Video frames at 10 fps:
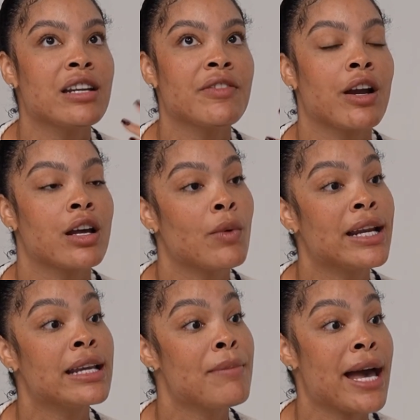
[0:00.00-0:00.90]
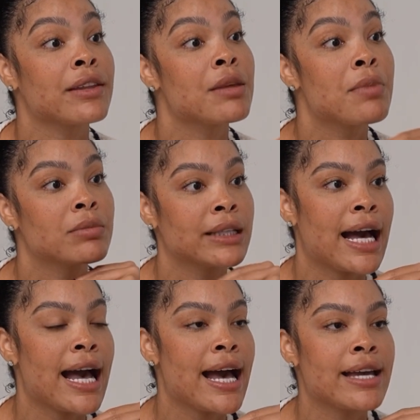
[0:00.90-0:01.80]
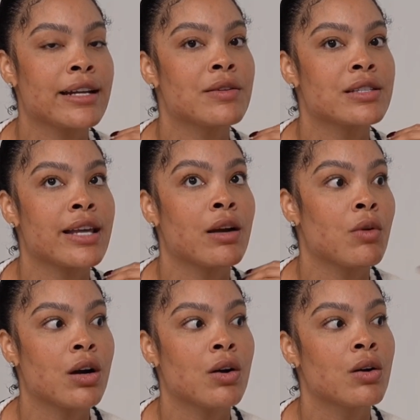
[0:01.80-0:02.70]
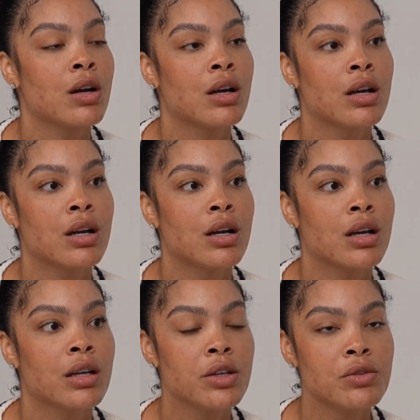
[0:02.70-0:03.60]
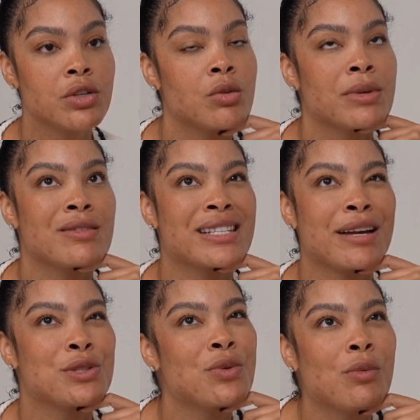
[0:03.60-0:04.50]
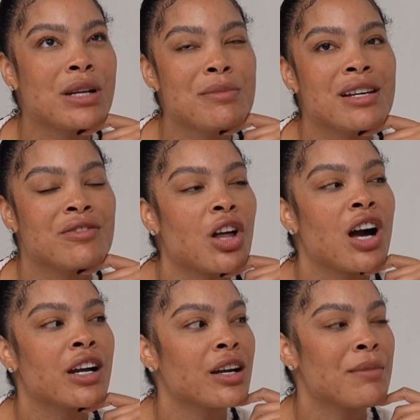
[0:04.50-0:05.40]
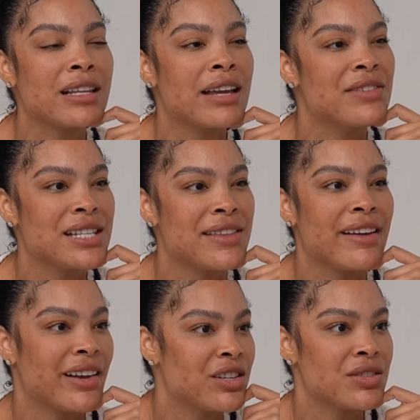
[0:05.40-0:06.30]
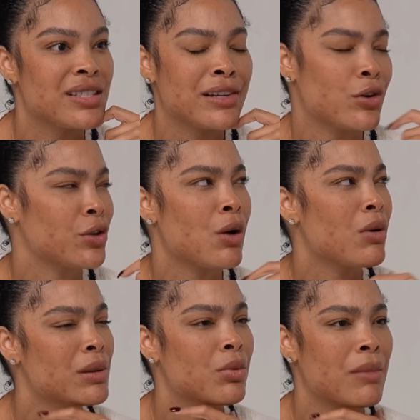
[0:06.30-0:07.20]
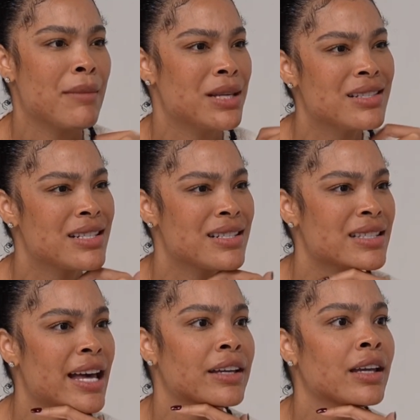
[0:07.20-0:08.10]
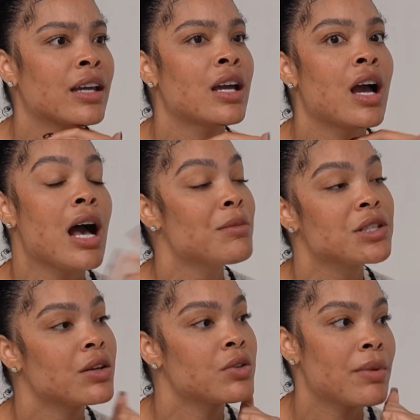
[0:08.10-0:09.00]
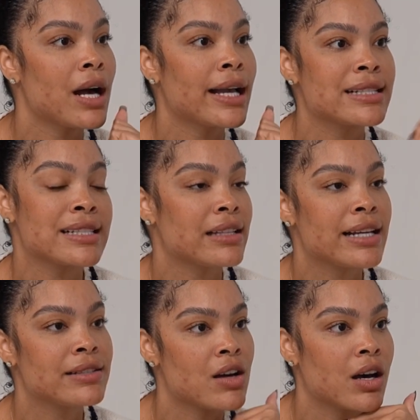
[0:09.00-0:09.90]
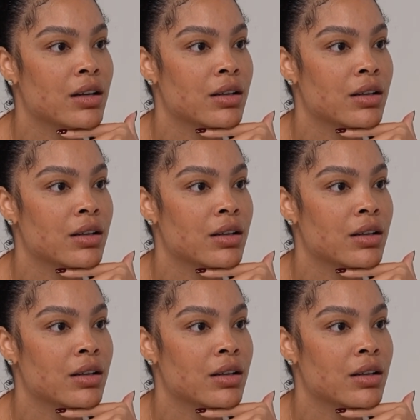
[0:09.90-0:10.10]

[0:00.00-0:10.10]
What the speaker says: to figure out a way to get back in the public eye. And I was well, YouTube. And I was well, do I want to be a vlogger? My life isn't that interesting. Or do I want people in my business? I'm just going to do a podcast because I like to talk.